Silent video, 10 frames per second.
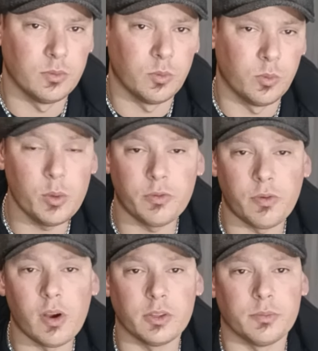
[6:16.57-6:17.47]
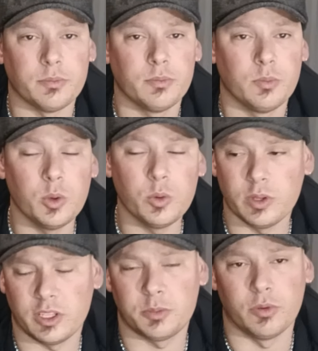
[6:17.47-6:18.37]
We will find them. We will
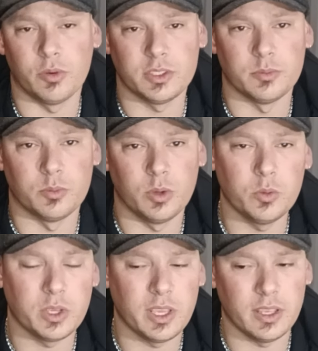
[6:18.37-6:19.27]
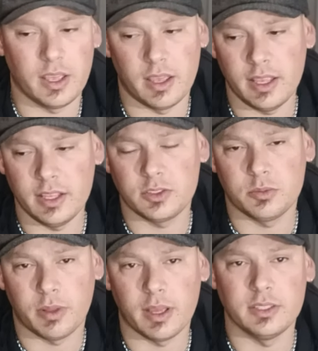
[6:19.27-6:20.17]
exploit them. We will get into
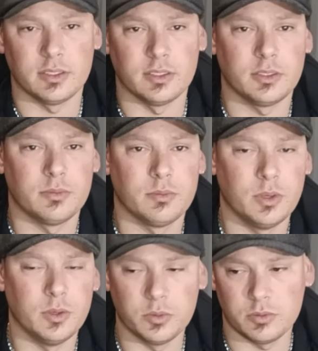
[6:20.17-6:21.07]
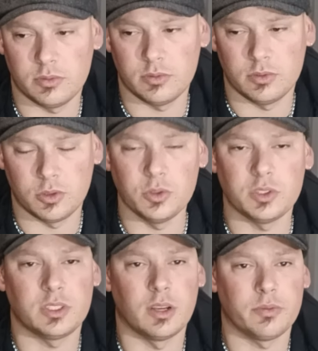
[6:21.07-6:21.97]
places. We will do
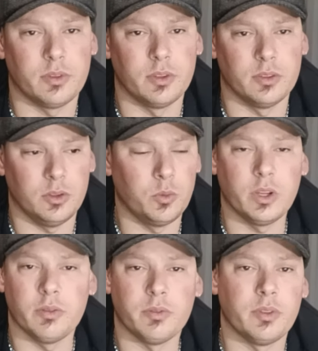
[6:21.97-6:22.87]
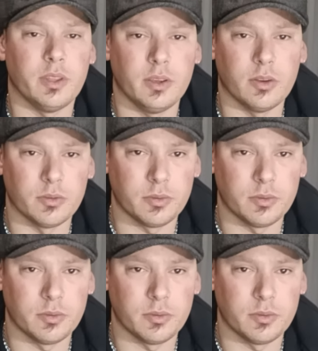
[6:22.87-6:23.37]
stuff that you wouldn't even think of.